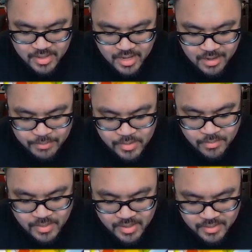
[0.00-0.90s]

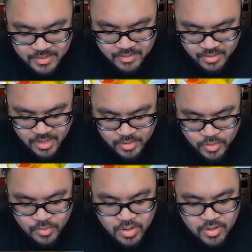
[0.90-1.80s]
Biomon,
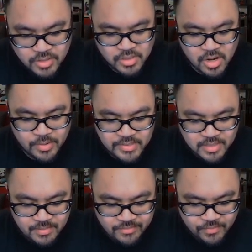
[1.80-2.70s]
your rare cards are always
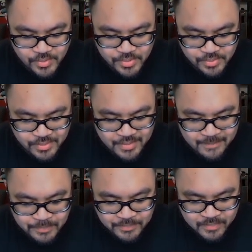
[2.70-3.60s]
going to be foil
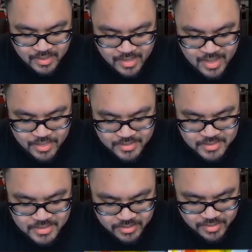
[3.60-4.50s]
in
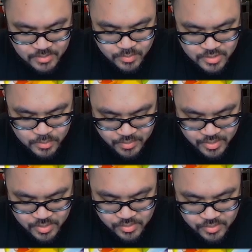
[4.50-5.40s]
this series, which is
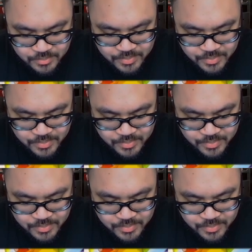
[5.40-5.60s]
pretty cool.